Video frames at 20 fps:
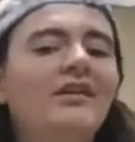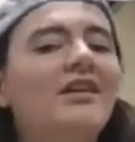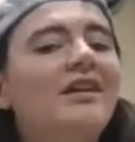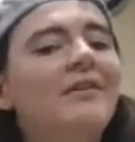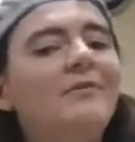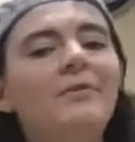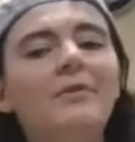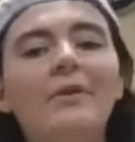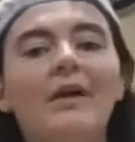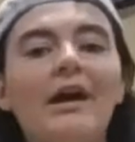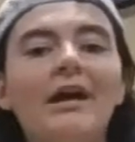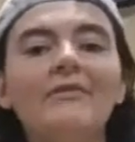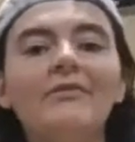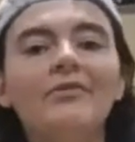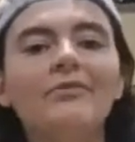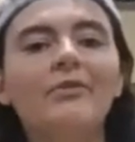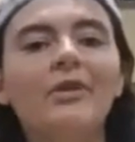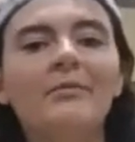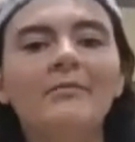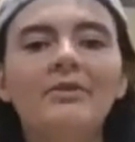If you have a
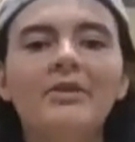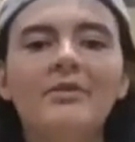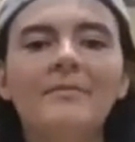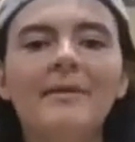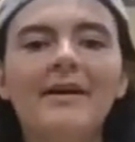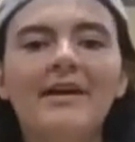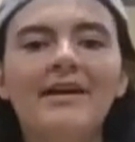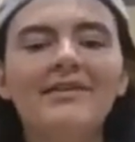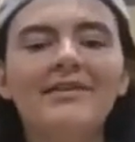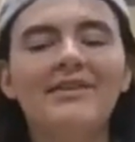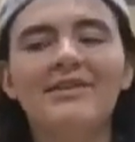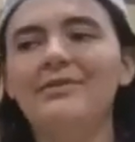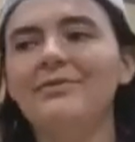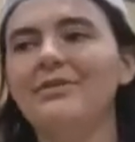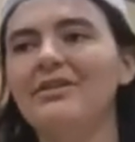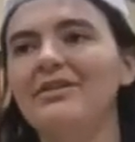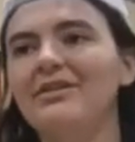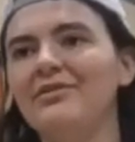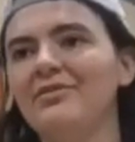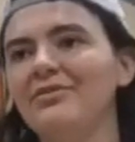drum nearby that you
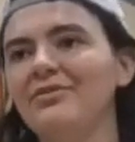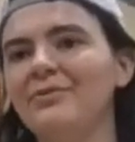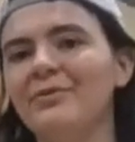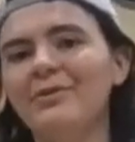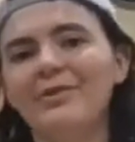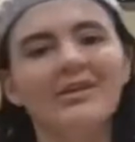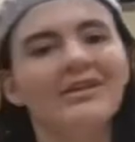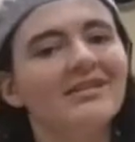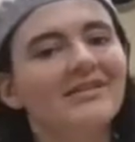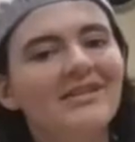can use for it,